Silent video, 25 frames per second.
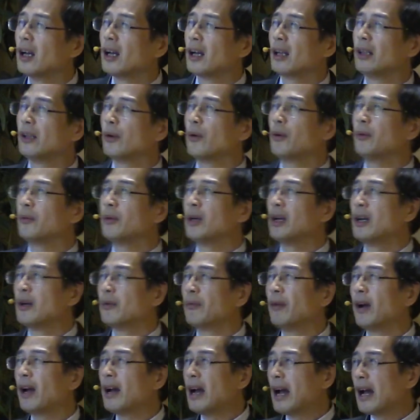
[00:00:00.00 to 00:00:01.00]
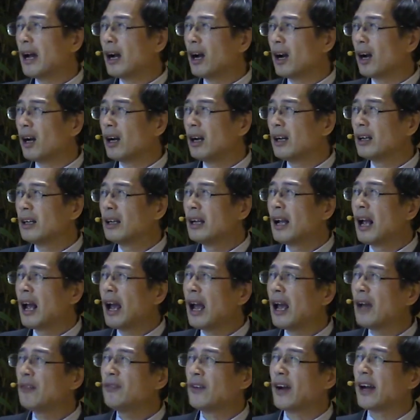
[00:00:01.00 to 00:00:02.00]
And we
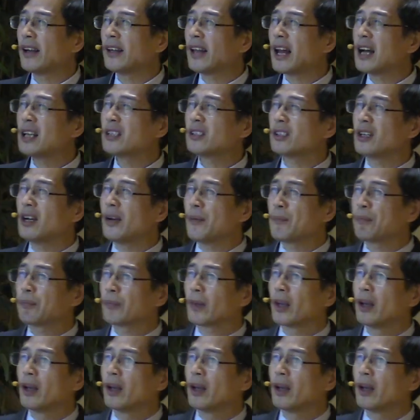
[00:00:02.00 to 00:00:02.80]
have another